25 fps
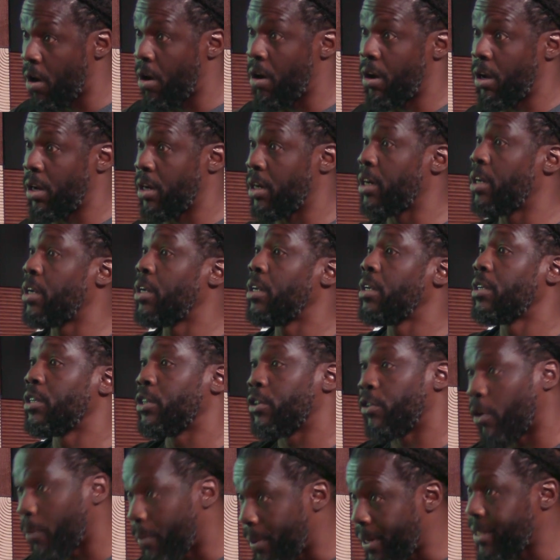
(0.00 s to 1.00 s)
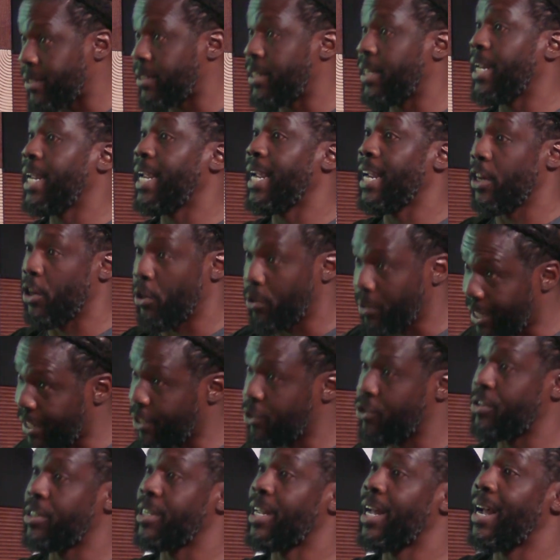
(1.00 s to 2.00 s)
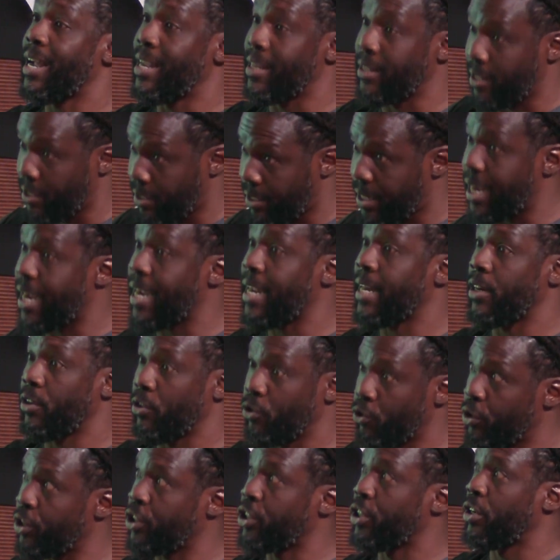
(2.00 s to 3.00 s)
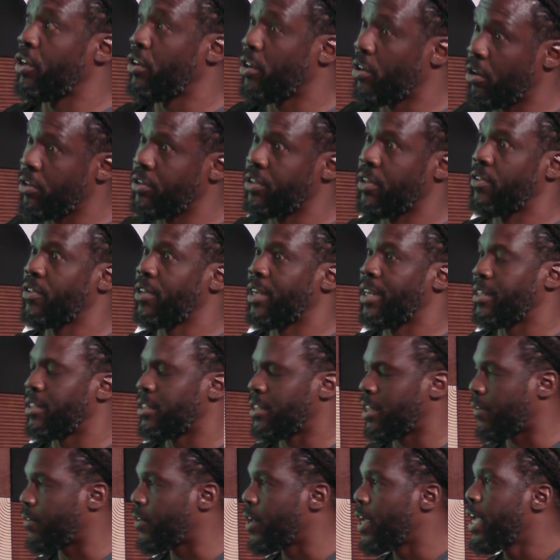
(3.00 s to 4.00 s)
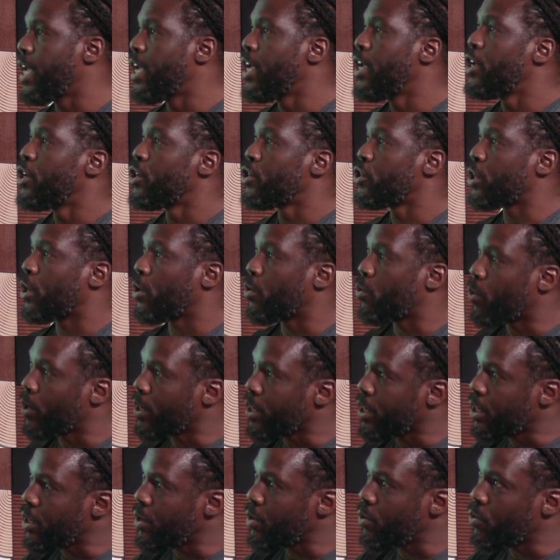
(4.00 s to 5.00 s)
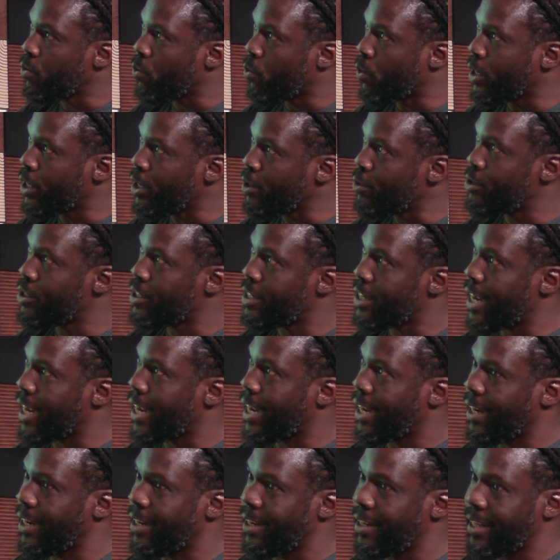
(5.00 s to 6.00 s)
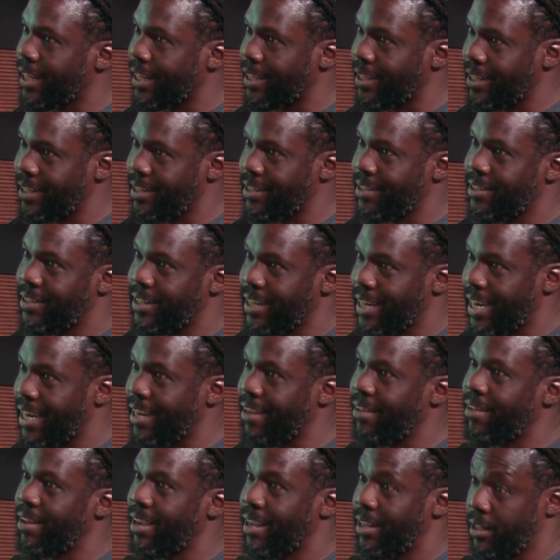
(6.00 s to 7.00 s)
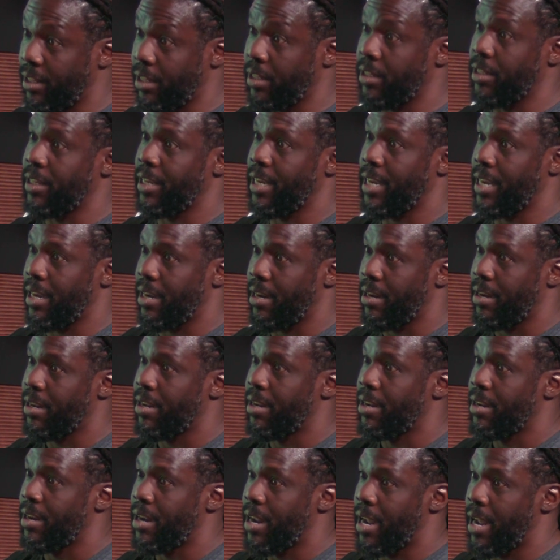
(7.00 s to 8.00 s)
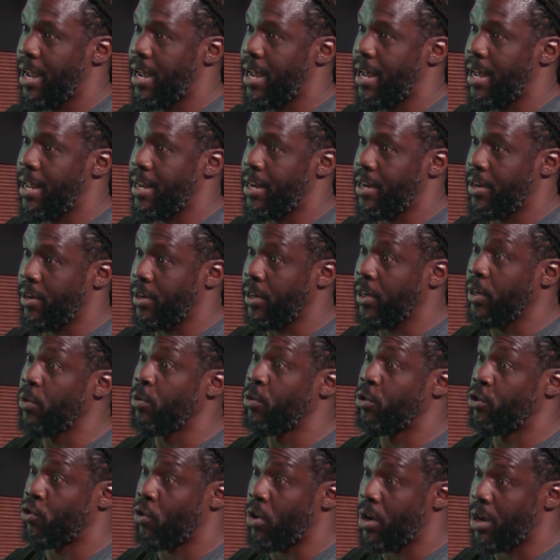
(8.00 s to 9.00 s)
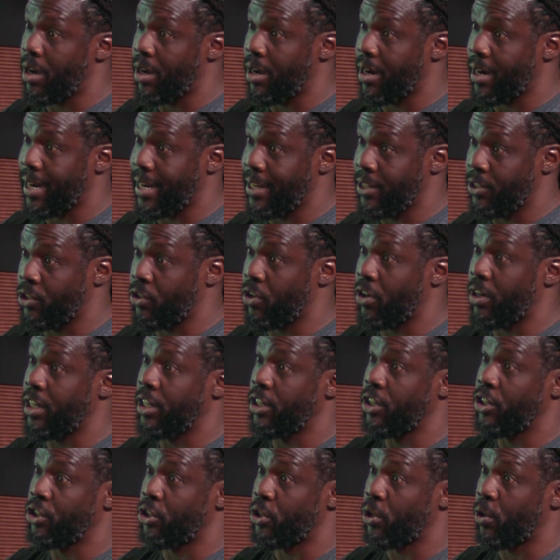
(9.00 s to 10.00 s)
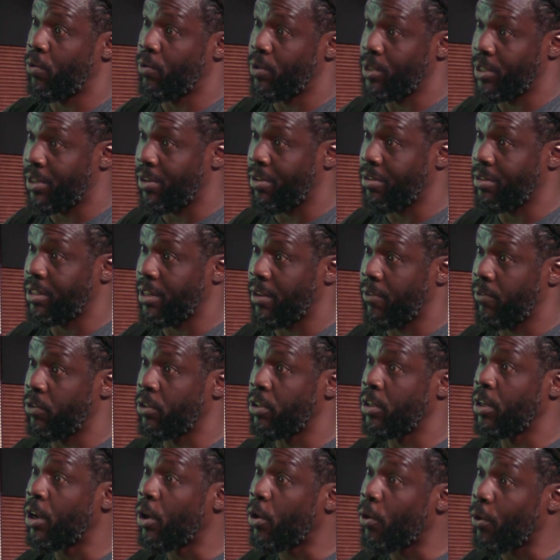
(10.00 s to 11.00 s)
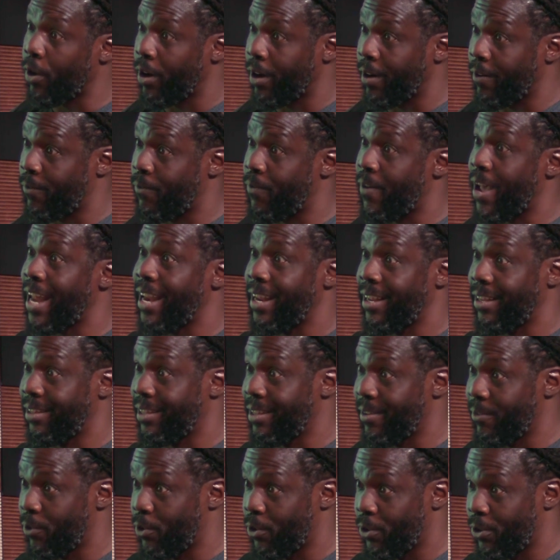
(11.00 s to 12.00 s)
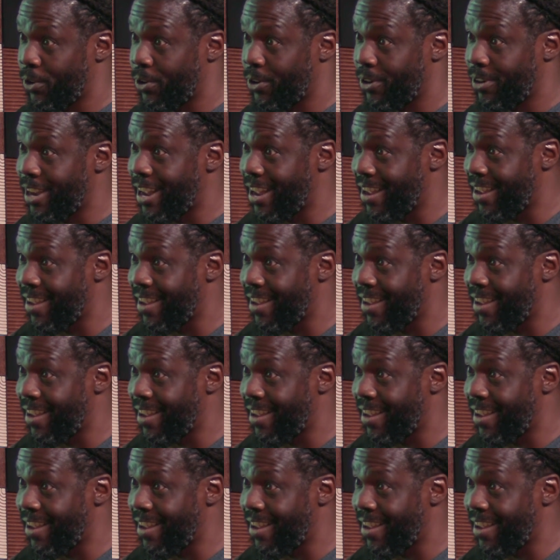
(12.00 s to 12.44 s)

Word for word: on your obesity mm-hmm. and use exercise and diet and nutrition and all this other kind of stuff. So when you when you said that this Eli Lilly uh, new drug is starting to show results of lowering fatty liver,